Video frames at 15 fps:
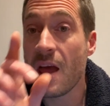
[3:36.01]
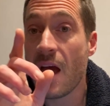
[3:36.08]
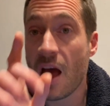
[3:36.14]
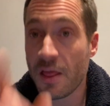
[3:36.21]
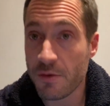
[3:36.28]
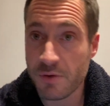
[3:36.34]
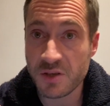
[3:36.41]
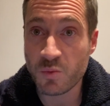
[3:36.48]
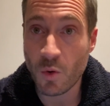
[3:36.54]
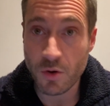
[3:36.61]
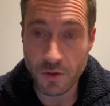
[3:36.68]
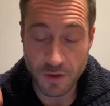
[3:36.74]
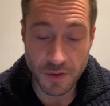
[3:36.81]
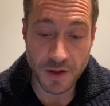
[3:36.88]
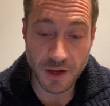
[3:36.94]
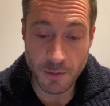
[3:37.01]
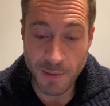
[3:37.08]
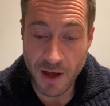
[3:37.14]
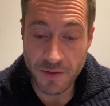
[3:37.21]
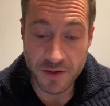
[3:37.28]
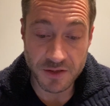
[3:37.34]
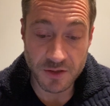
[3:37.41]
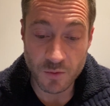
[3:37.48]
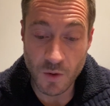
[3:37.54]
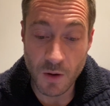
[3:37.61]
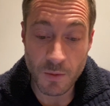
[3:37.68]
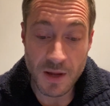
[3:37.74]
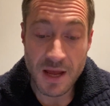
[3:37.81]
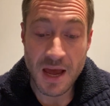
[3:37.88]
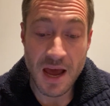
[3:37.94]
And there is one other thing about this as
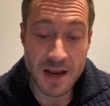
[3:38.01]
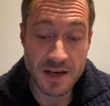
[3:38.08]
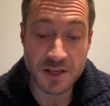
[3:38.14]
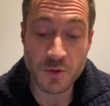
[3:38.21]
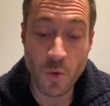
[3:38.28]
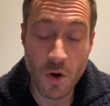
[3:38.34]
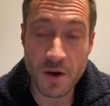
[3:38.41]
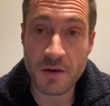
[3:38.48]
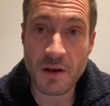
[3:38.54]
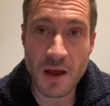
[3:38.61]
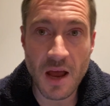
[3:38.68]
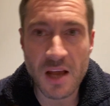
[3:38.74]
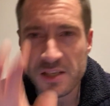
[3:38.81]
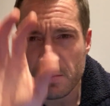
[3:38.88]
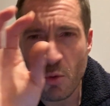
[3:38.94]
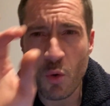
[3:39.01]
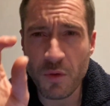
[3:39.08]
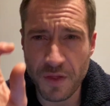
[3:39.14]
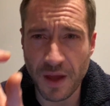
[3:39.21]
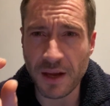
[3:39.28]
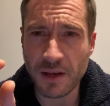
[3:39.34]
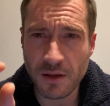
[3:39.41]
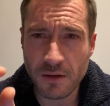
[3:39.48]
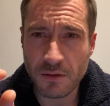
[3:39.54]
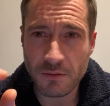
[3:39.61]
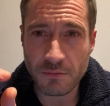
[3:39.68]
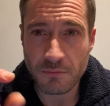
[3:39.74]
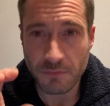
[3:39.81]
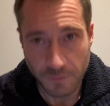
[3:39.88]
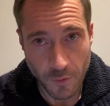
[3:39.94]
well, and it's quite a small thing
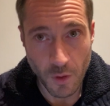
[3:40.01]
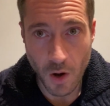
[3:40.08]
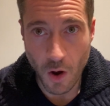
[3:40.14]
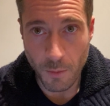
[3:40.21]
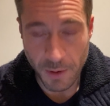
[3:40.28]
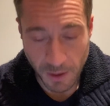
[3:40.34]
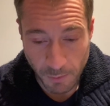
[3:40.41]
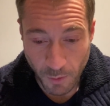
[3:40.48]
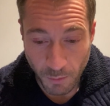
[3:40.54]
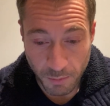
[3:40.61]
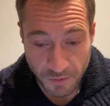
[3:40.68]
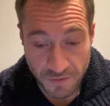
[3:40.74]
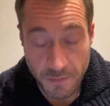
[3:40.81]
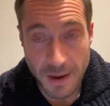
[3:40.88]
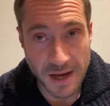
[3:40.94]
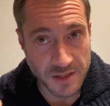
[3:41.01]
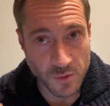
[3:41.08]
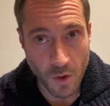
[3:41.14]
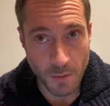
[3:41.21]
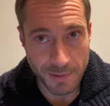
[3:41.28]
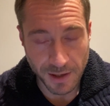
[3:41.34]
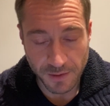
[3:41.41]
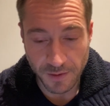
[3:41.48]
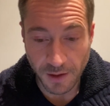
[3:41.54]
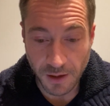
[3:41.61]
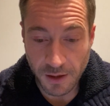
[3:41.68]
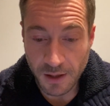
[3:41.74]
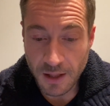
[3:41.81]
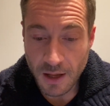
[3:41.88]
for a lot of people, but for me it's quite a big thing,